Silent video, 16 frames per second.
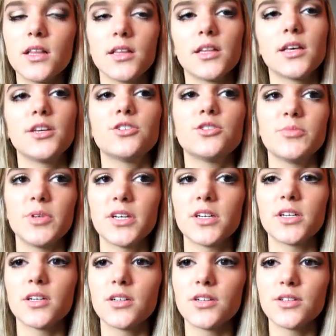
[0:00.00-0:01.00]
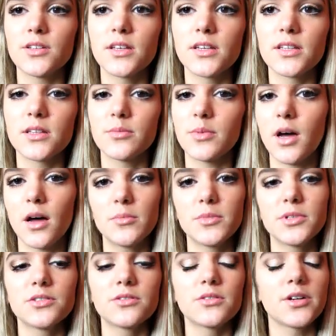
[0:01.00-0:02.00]
like Jamaica or like the
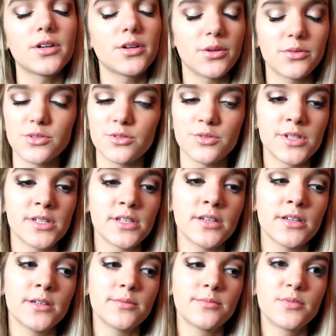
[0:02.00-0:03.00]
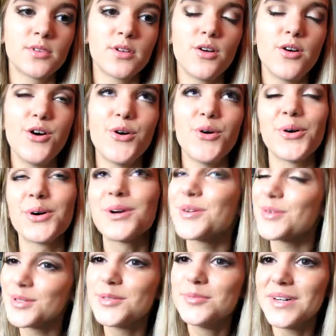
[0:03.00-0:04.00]
Bahamas or Costa Rica or
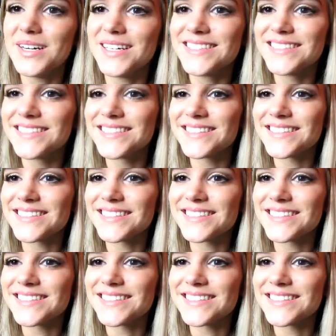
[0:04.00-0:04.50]
Aruba.